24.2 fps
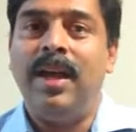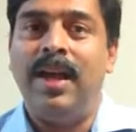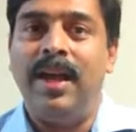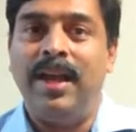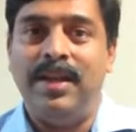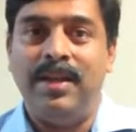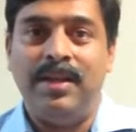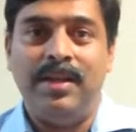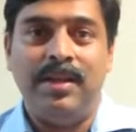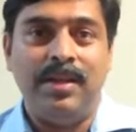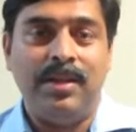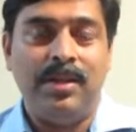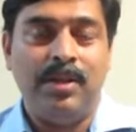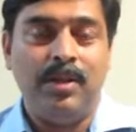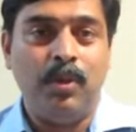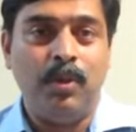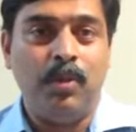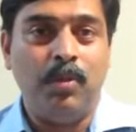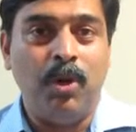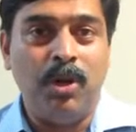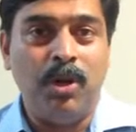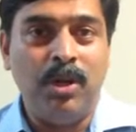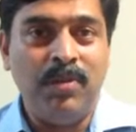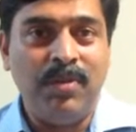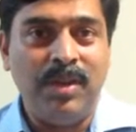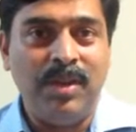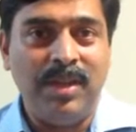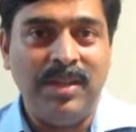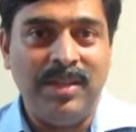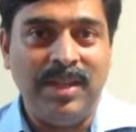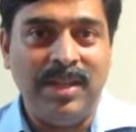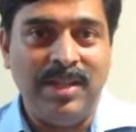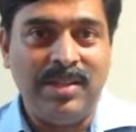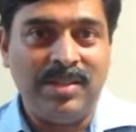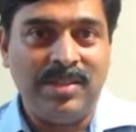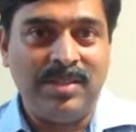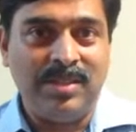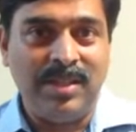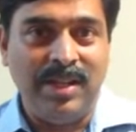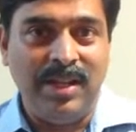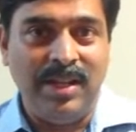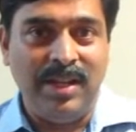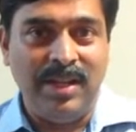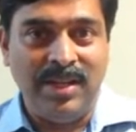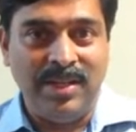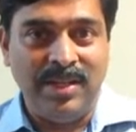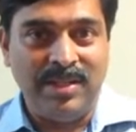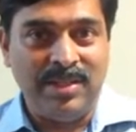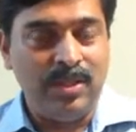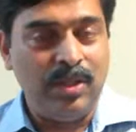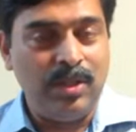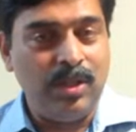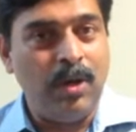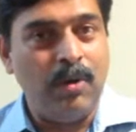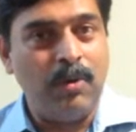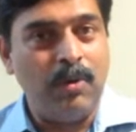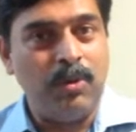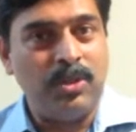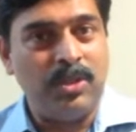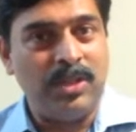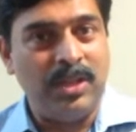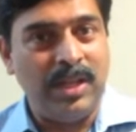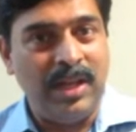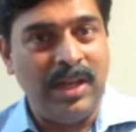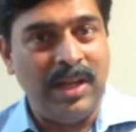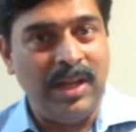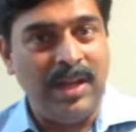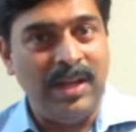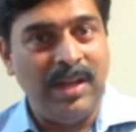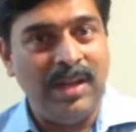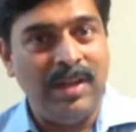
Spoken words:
And to modify these three Ds, you have to stay